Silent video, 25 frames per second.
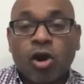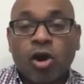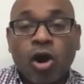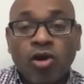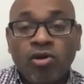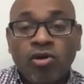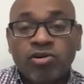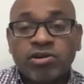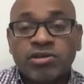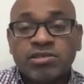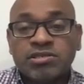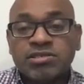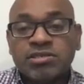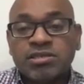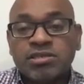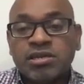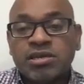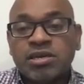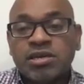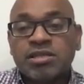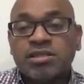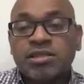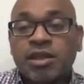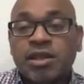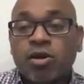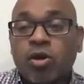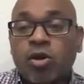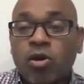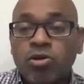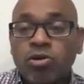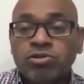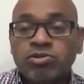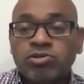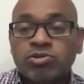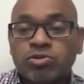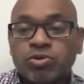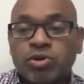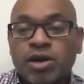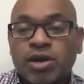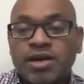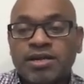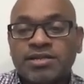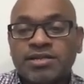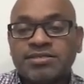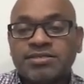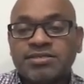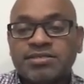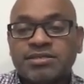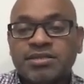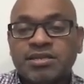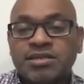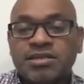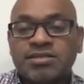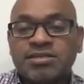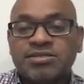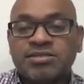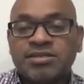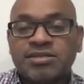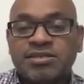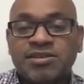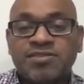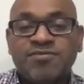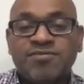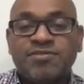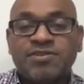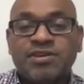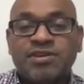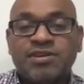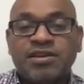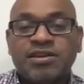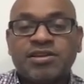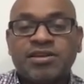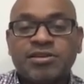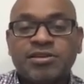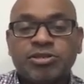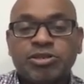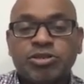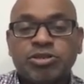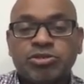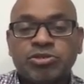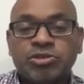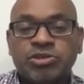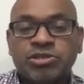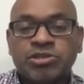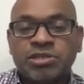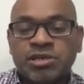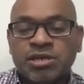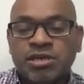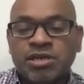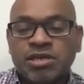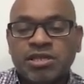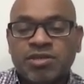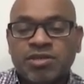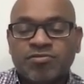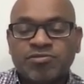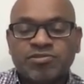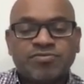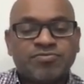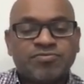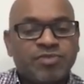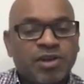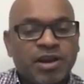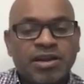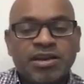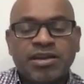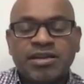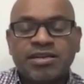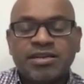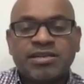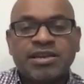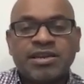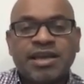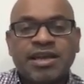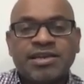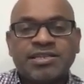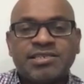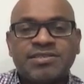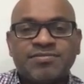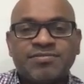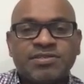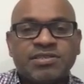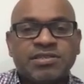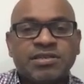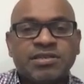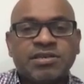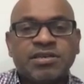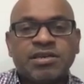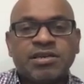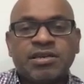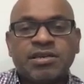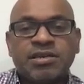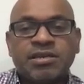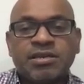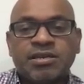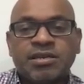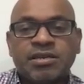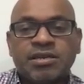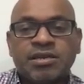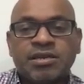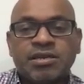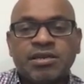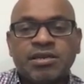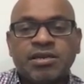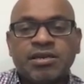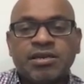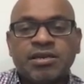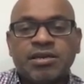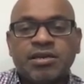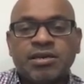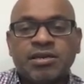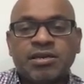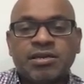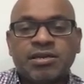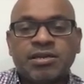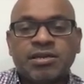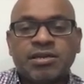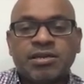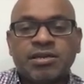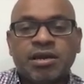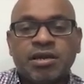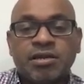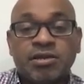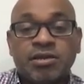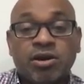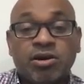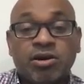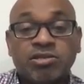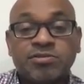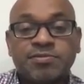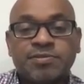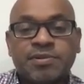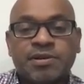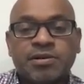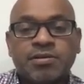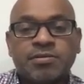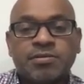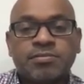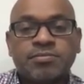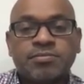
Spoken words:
orange, that also has significantly reduced. There was very little activity at the hospital.